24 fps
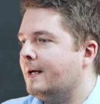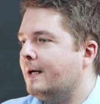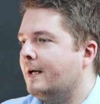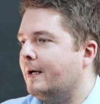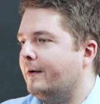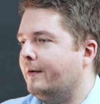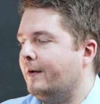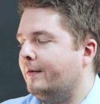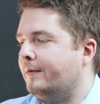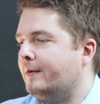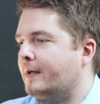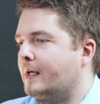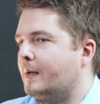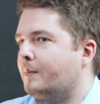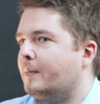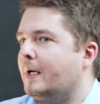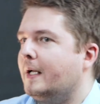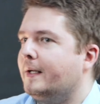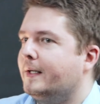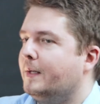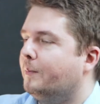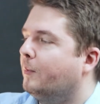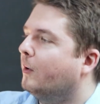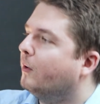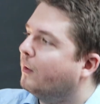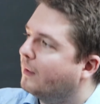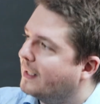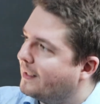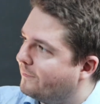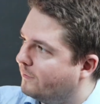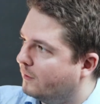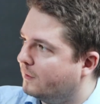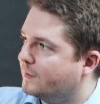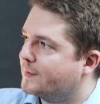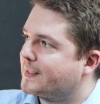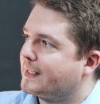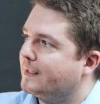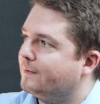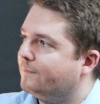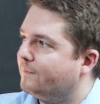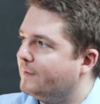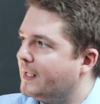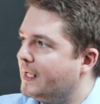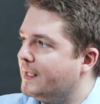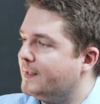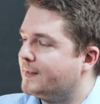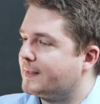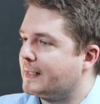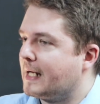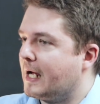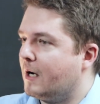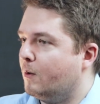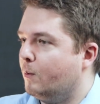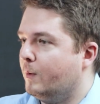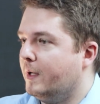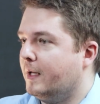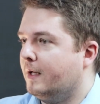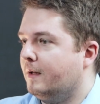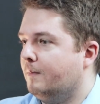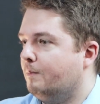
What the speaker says: There are multiple levels and ways how we